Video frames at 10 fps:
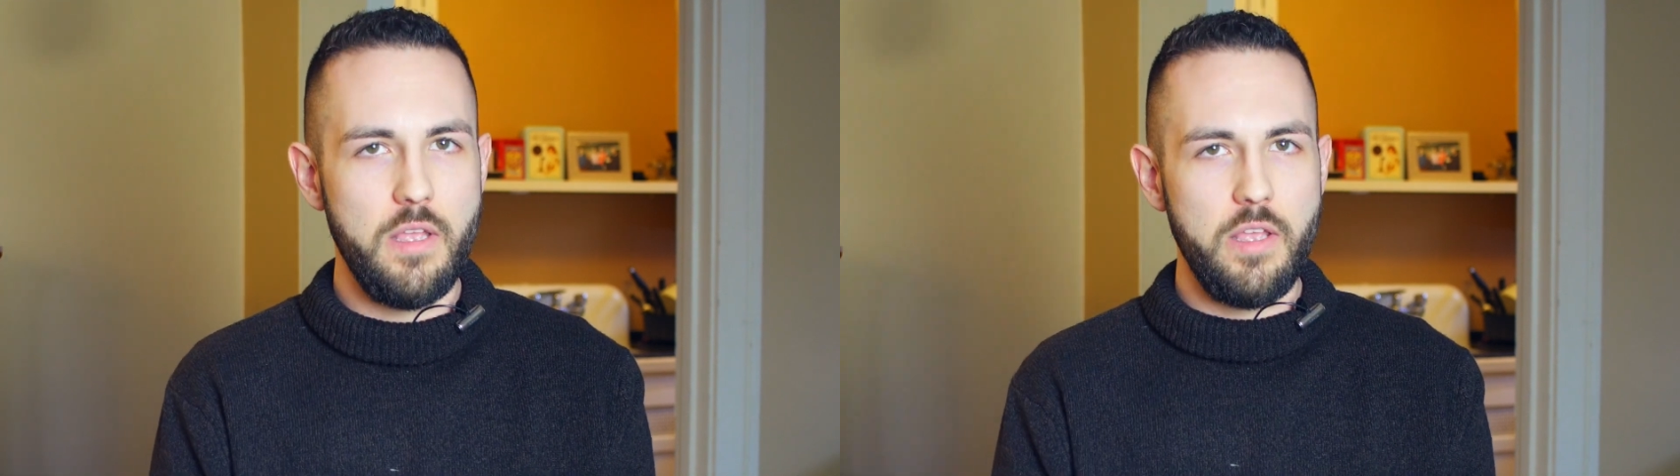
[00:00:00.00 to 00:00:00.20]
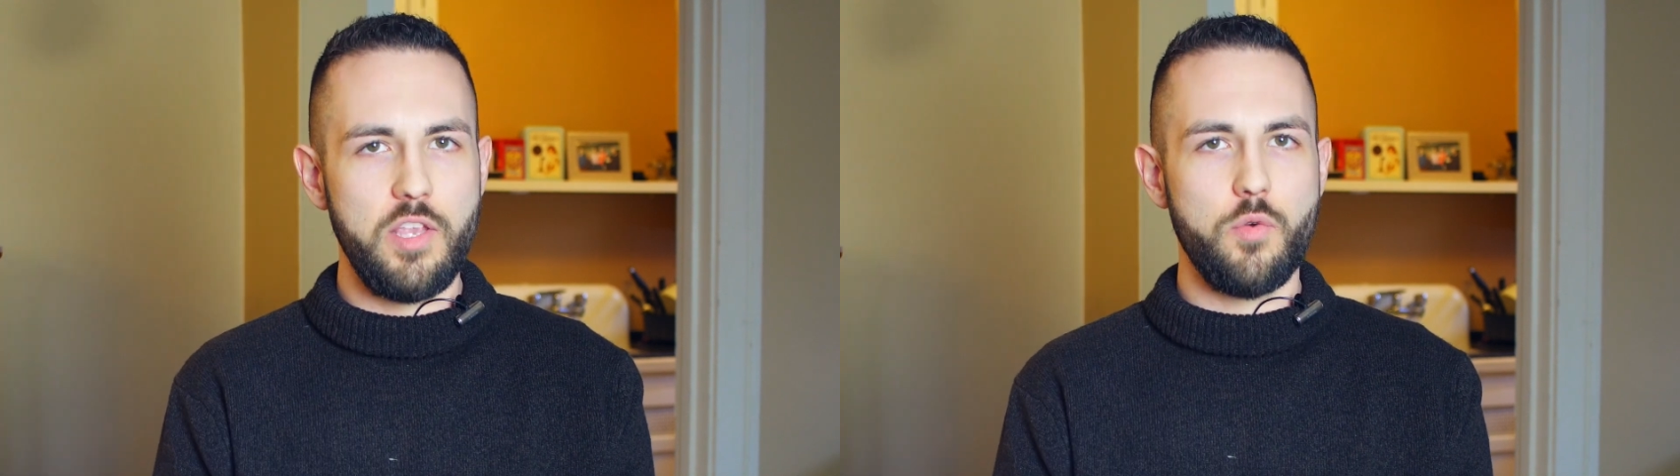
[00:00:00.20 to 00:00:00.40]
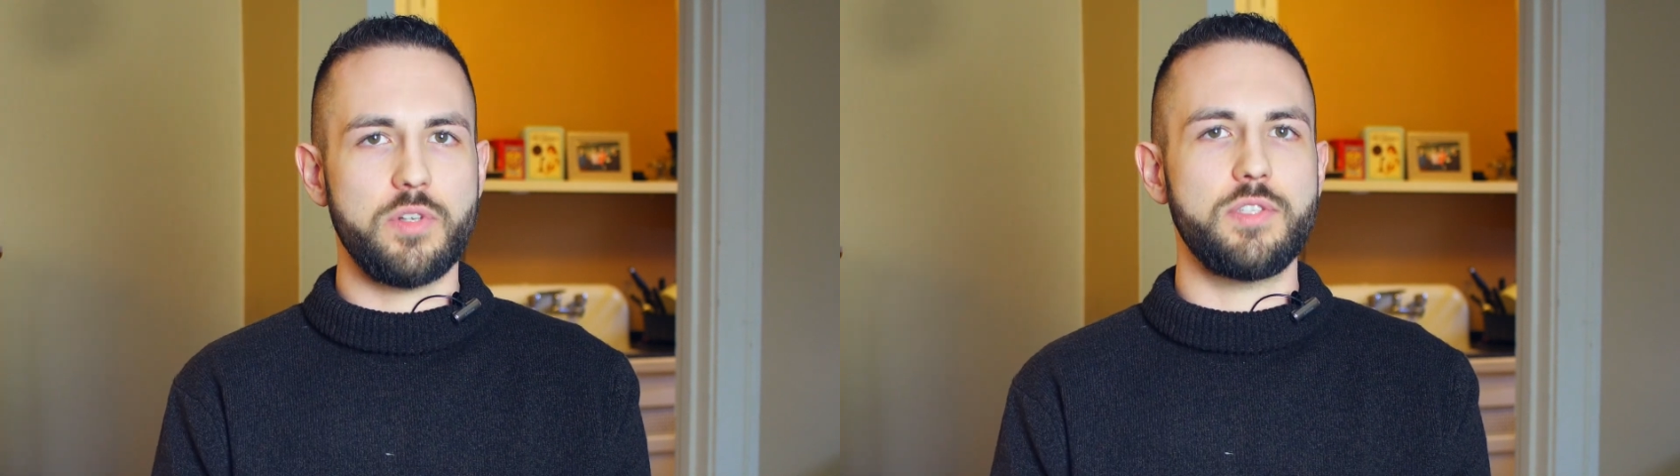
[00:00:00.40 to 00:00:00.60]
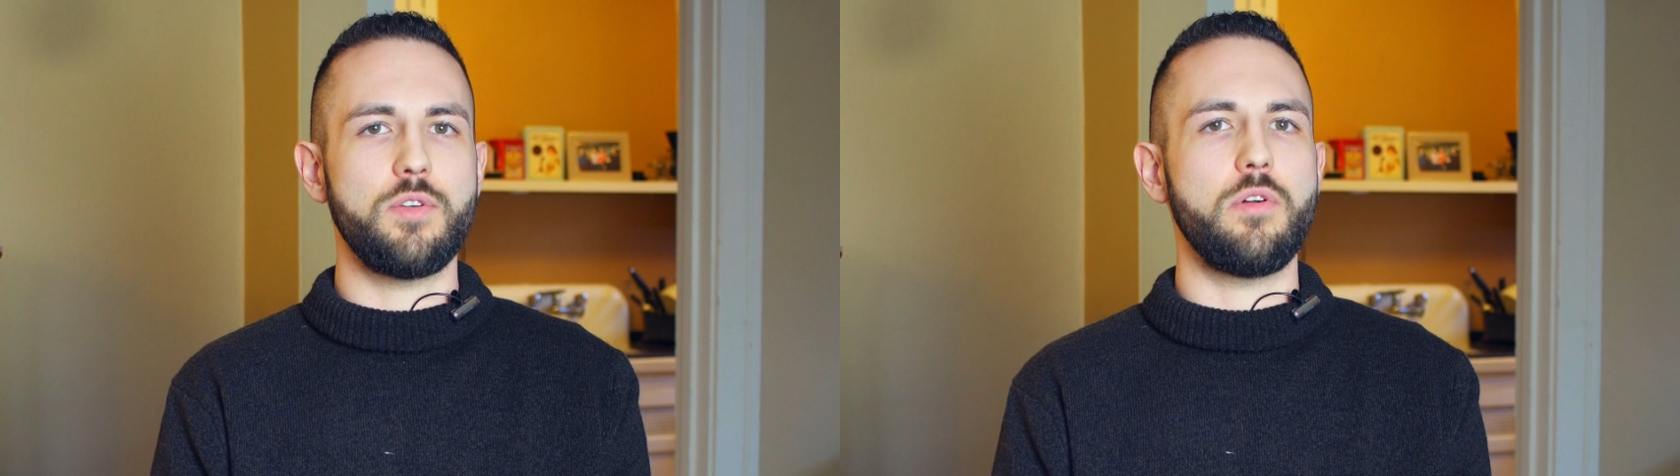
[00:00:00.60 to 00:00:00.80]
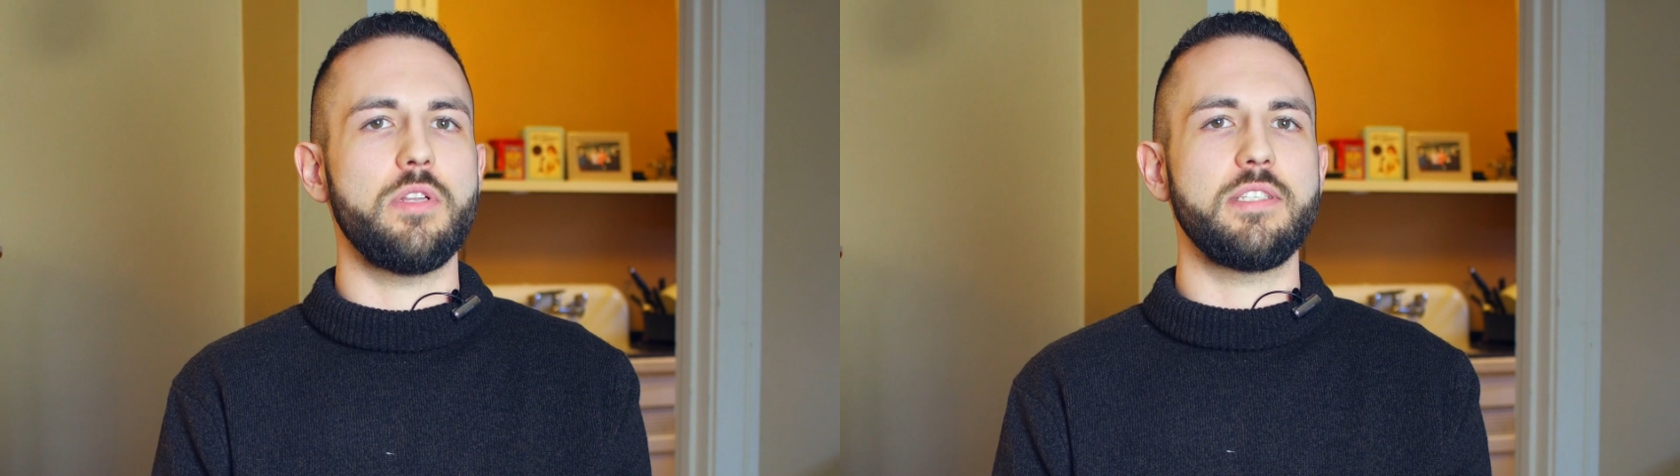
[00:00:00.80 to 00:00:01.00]
your
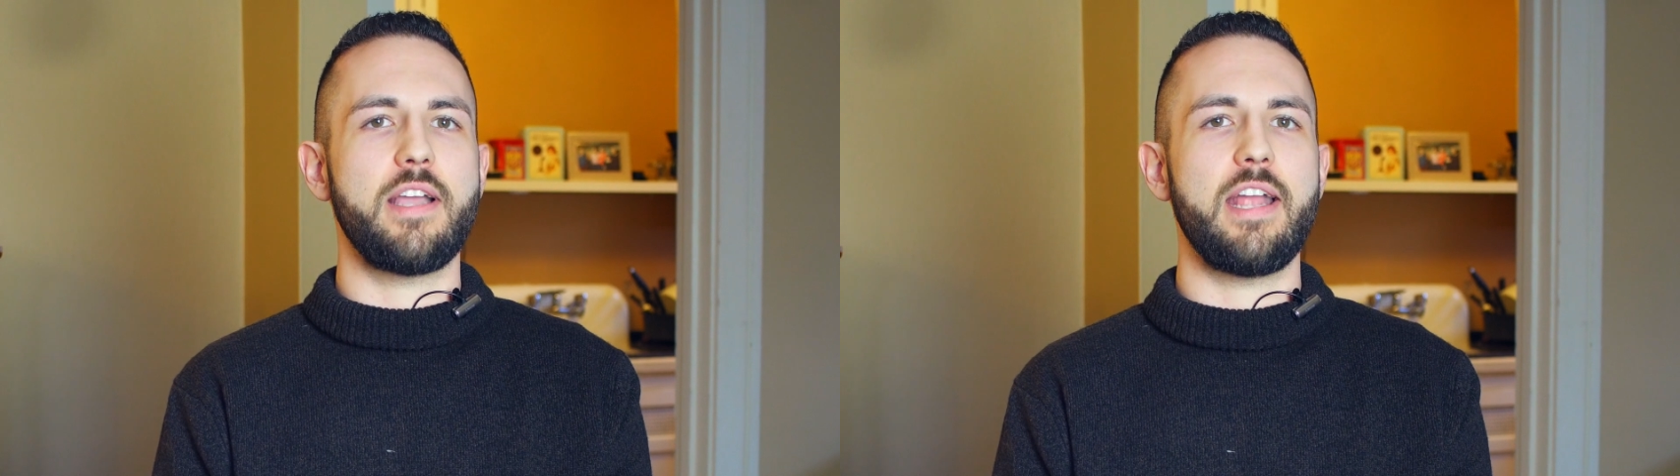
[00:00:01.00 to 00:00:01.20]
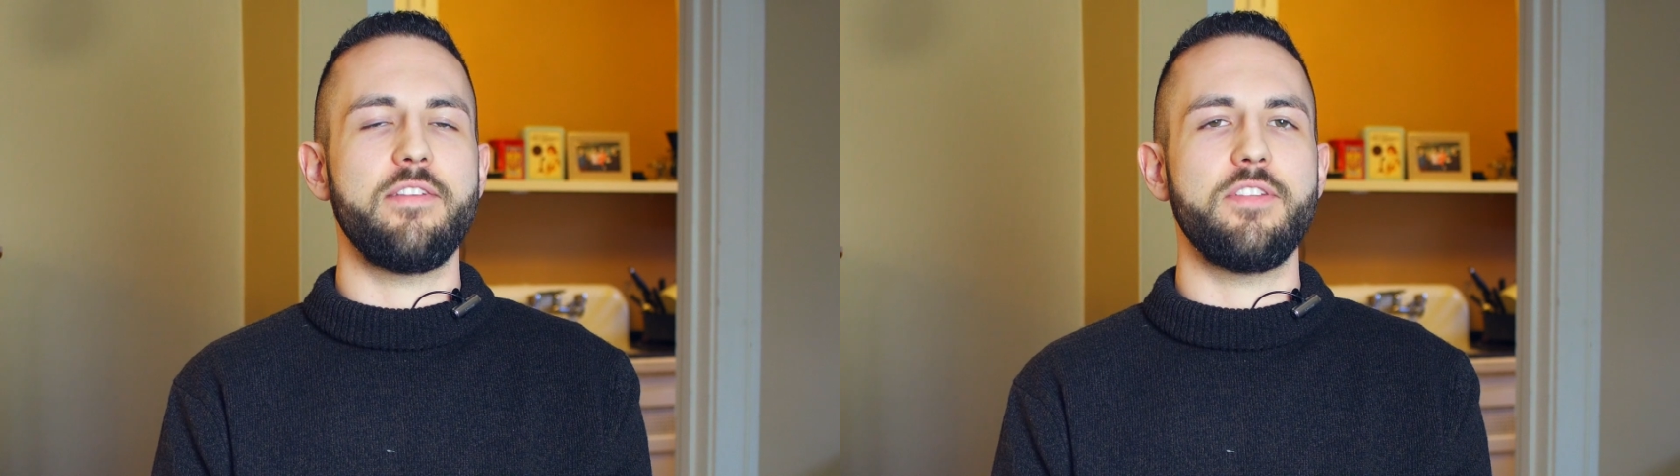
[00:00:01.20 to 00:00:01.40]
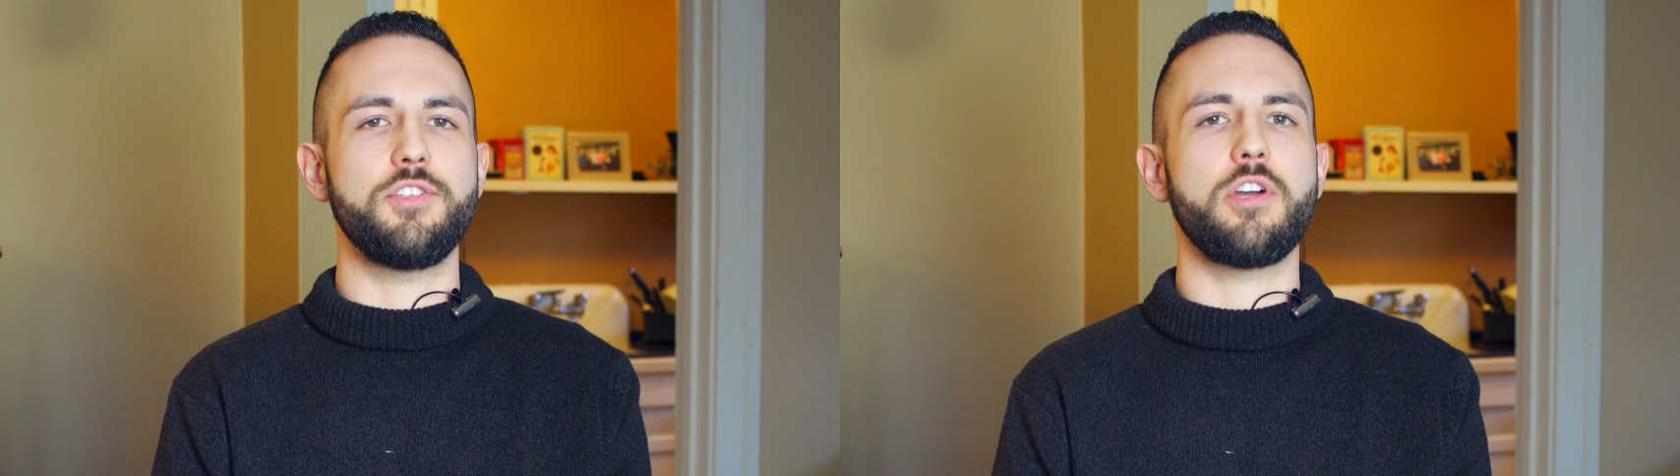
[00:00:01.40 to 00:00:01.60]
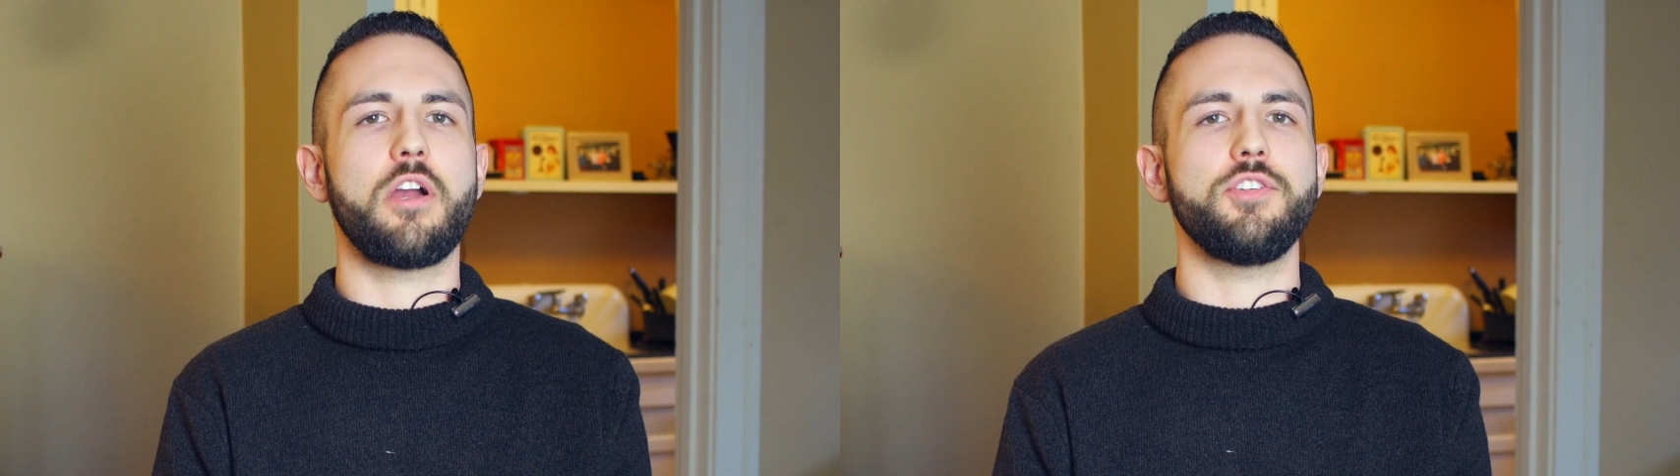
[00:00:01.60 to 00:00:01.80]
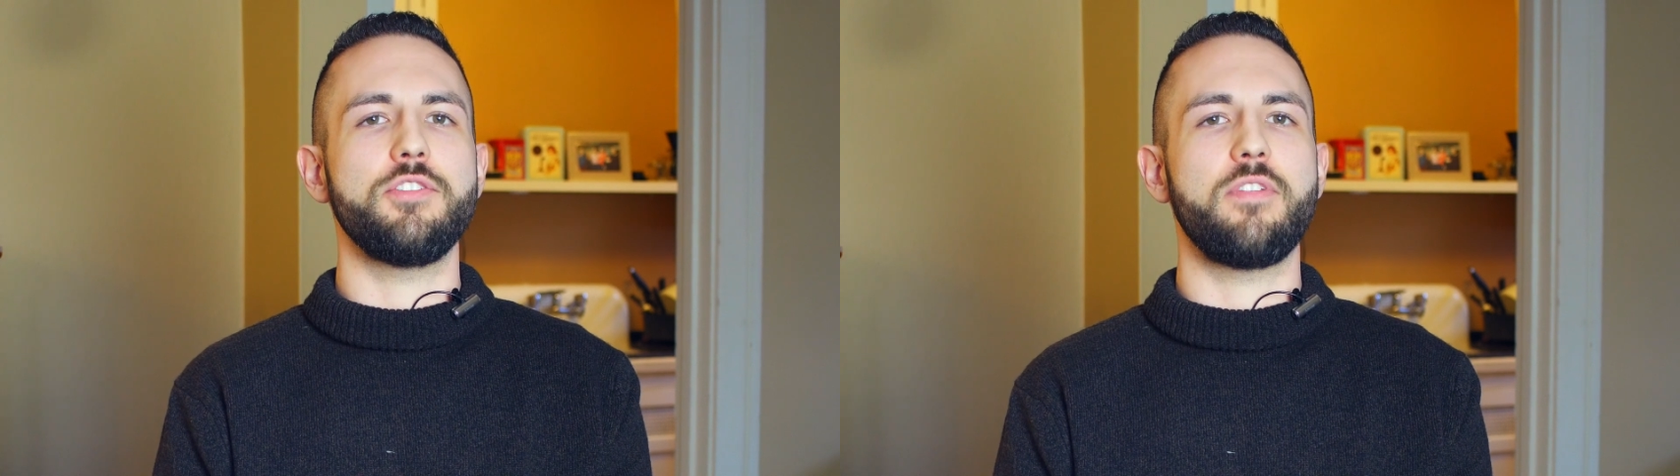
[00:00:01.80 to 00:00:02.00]
soul is kind of in
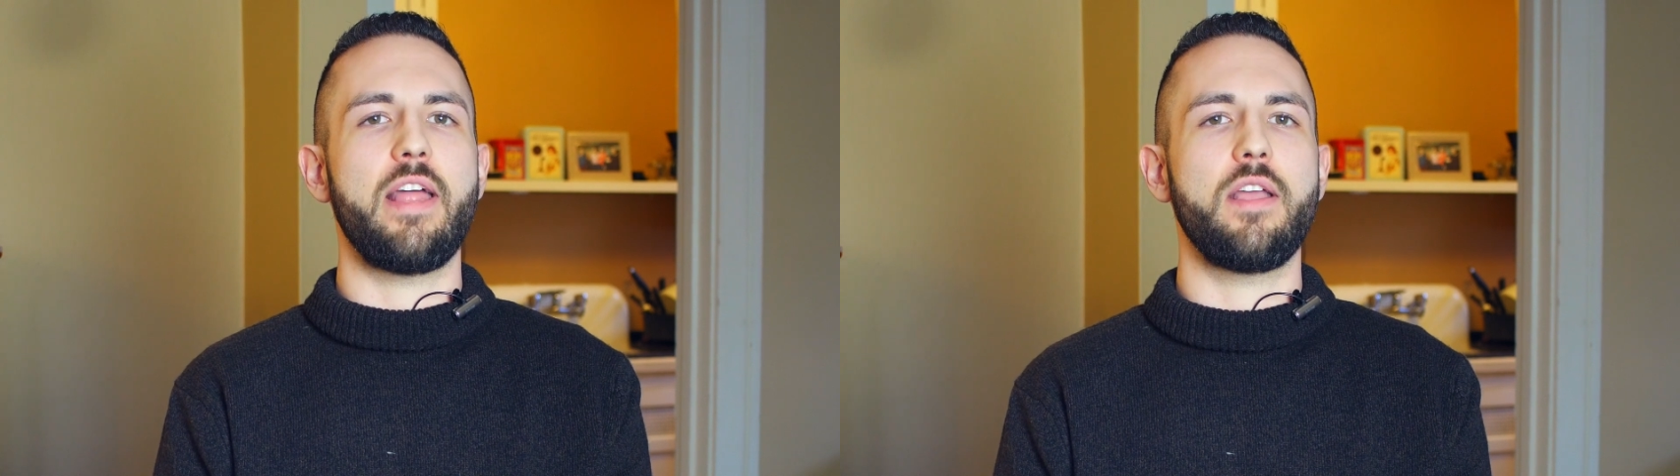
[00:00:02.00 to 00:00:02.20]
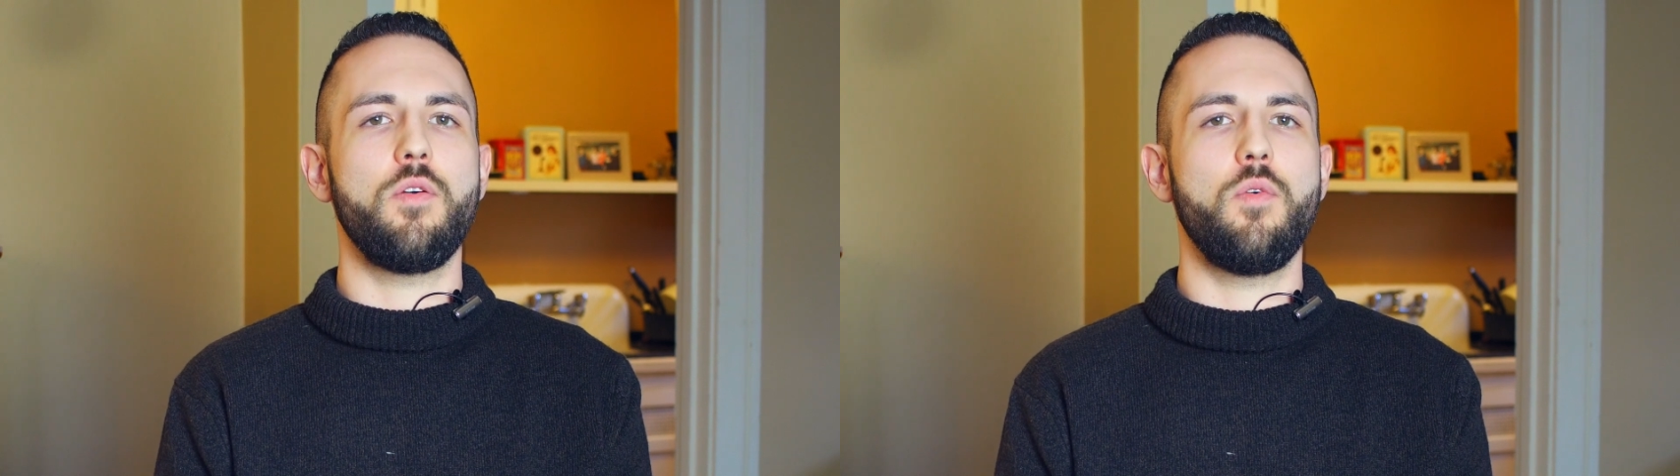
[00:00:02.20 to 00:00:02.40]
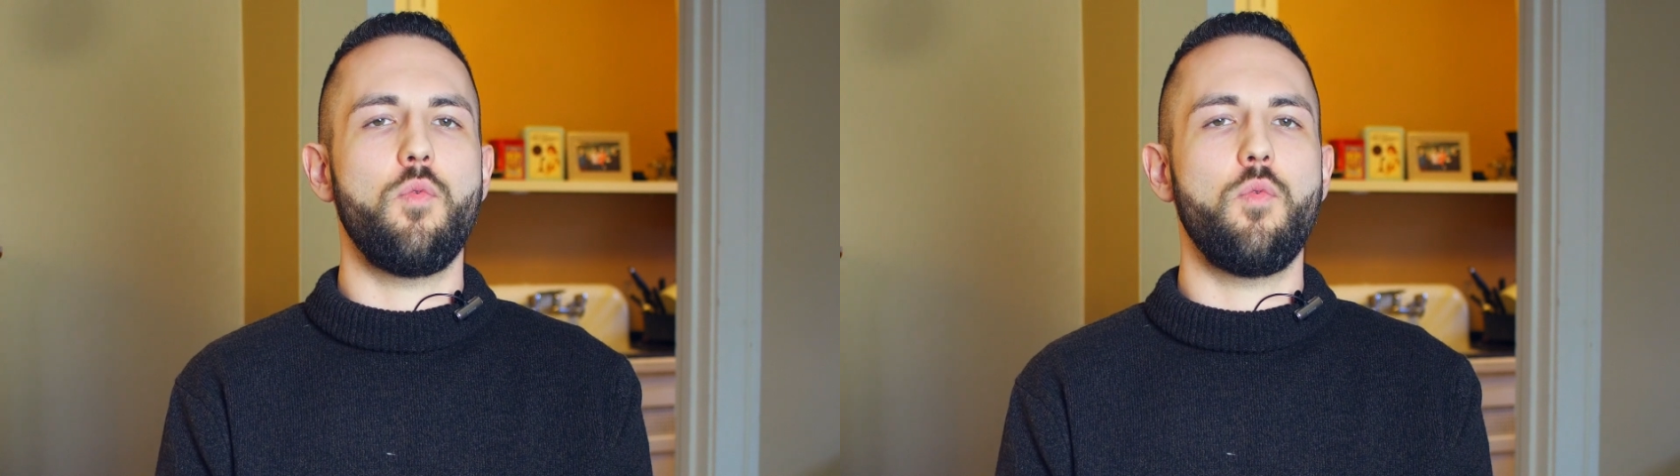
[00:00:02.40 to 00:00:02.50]
charge of like